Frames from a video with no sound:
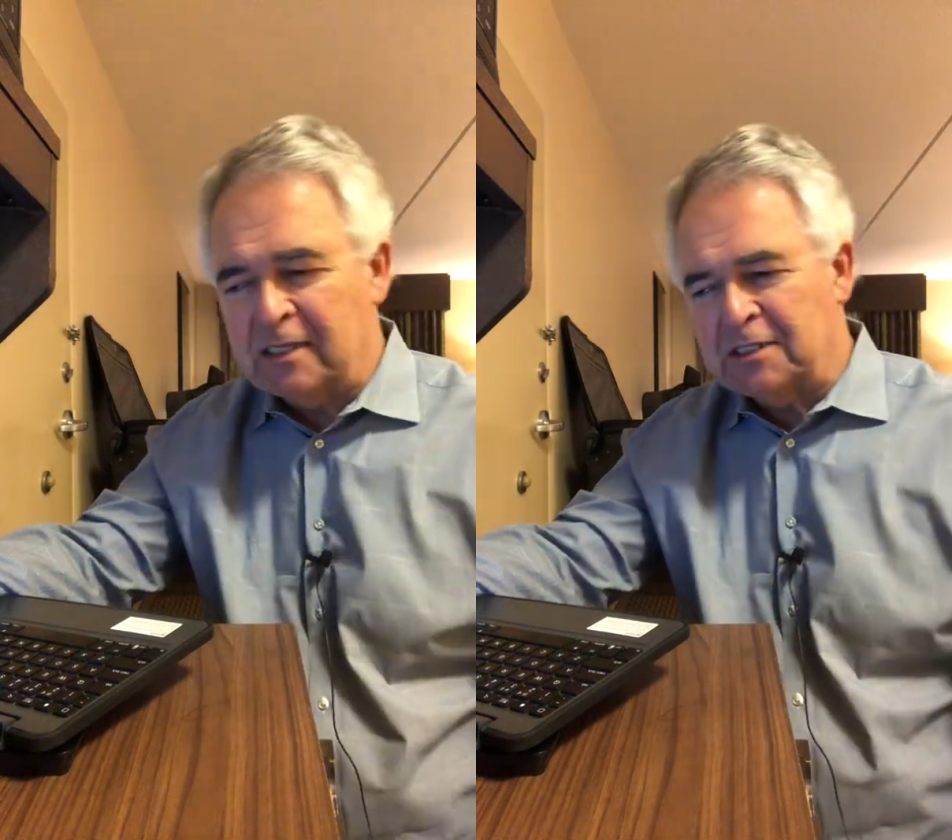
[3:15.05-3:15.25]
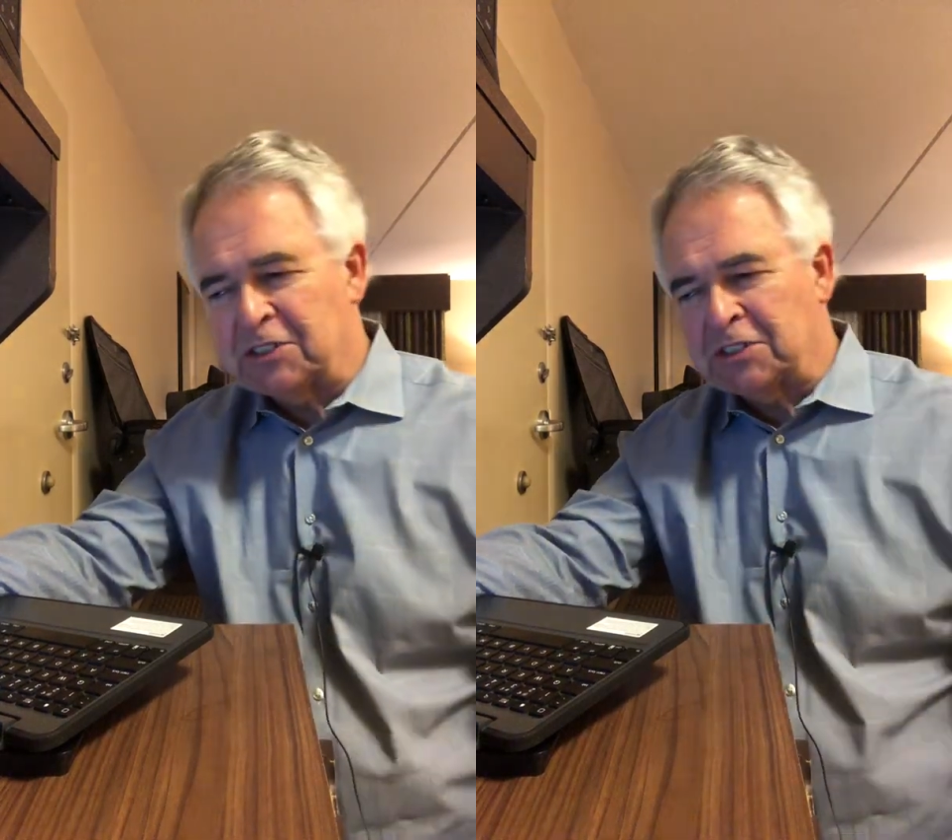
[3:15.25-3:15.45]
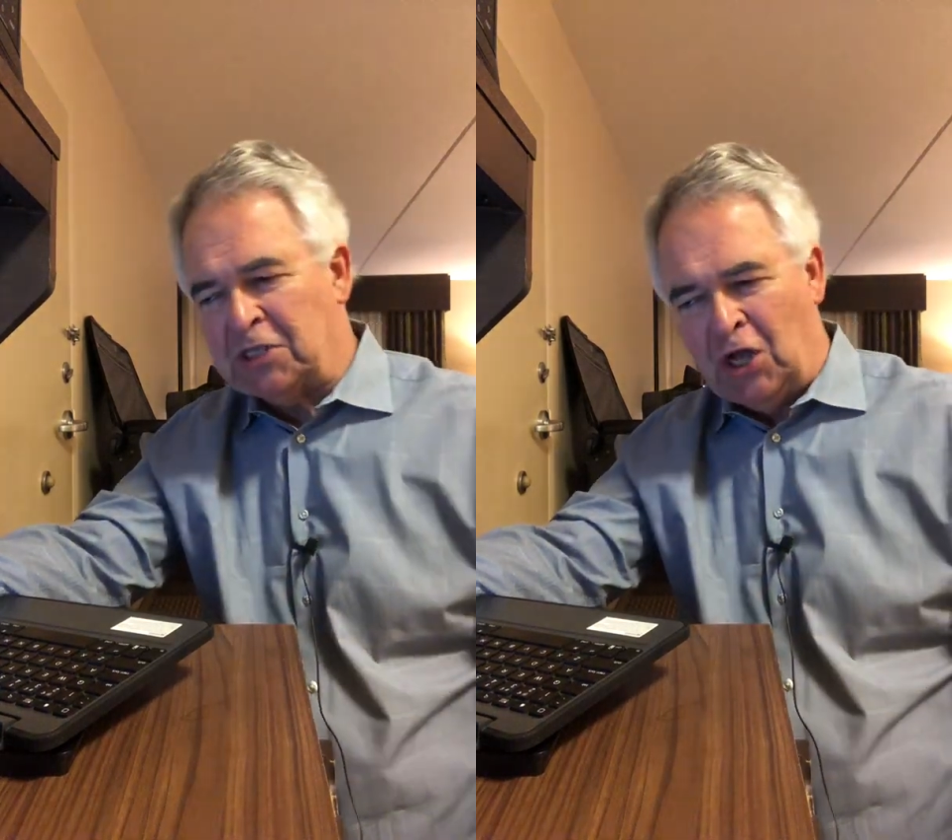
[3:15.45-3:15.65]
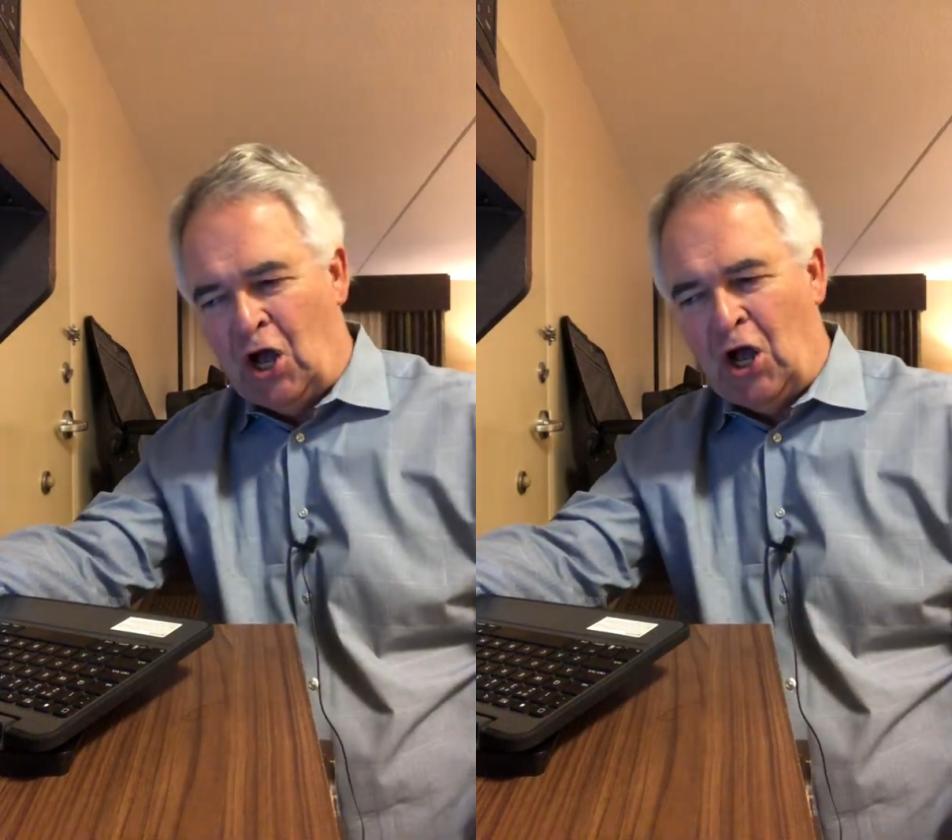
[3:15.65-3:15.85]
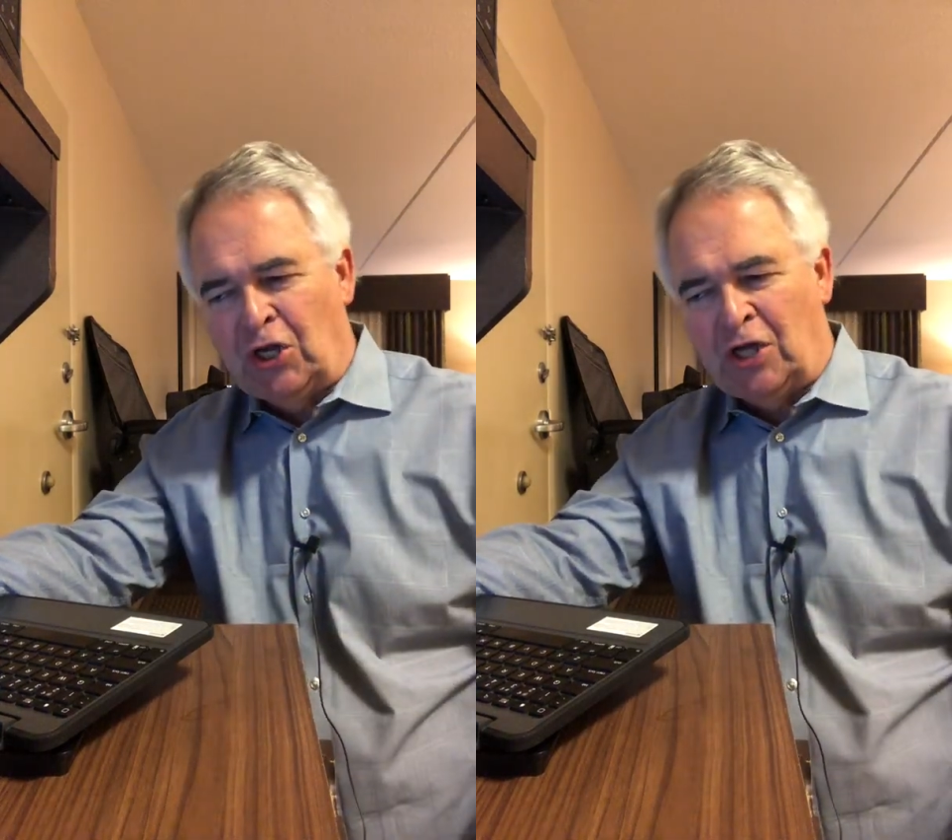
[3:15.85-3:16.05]
is
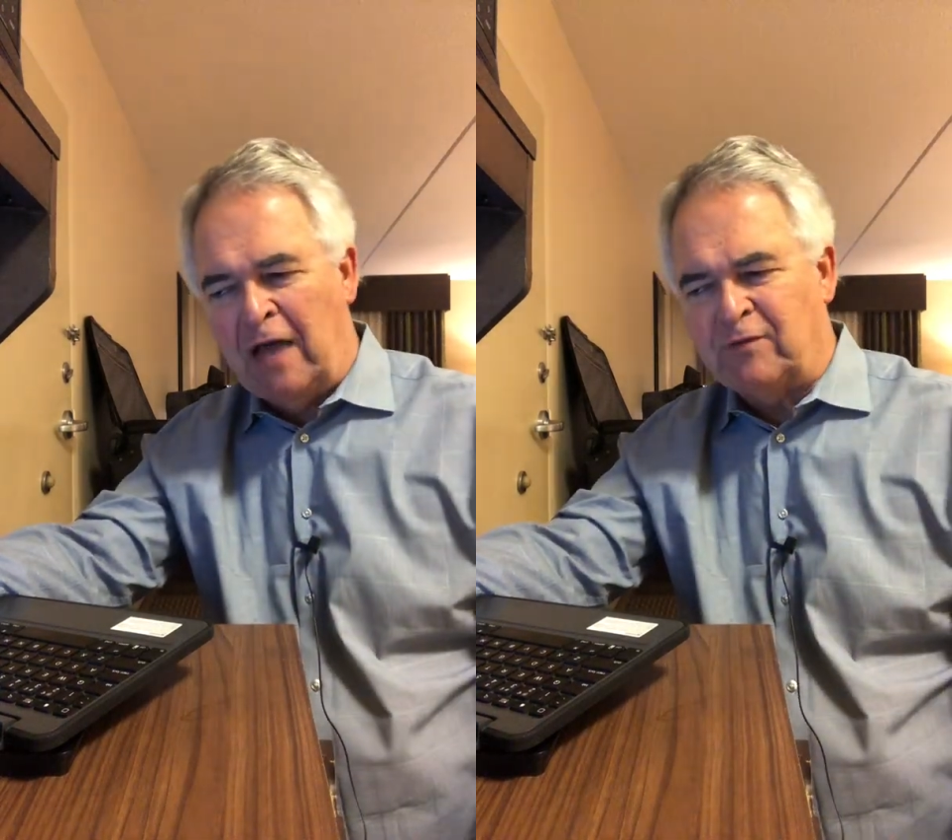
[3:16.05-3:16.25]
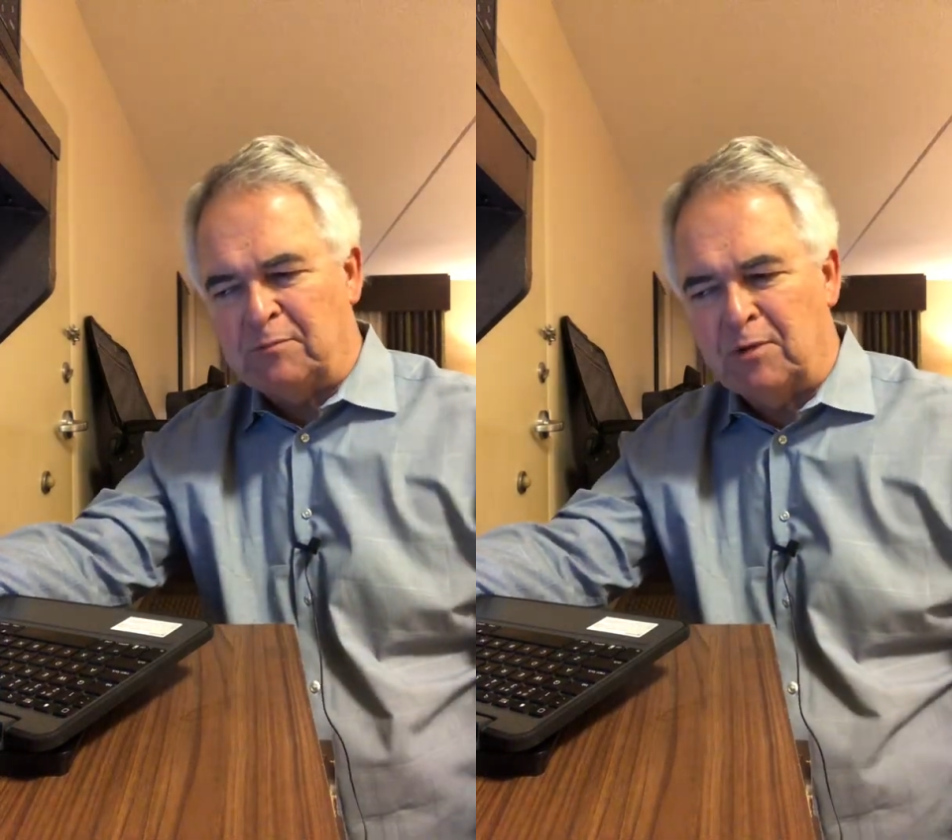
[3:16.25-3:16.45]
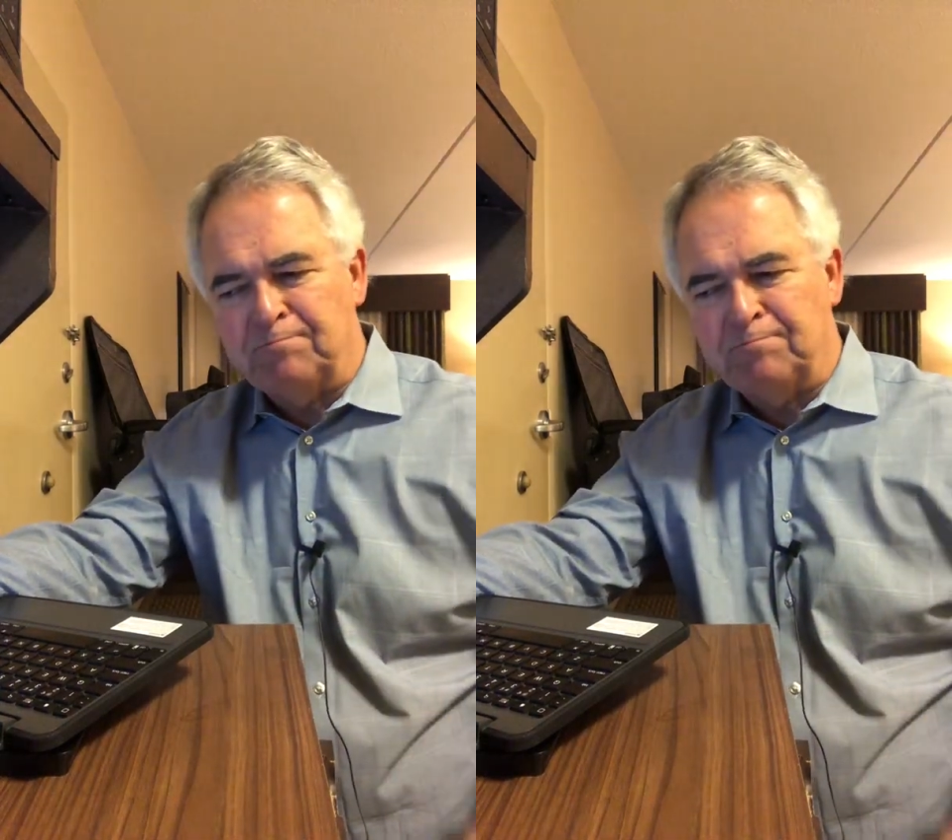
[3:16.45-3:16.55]
unlovable.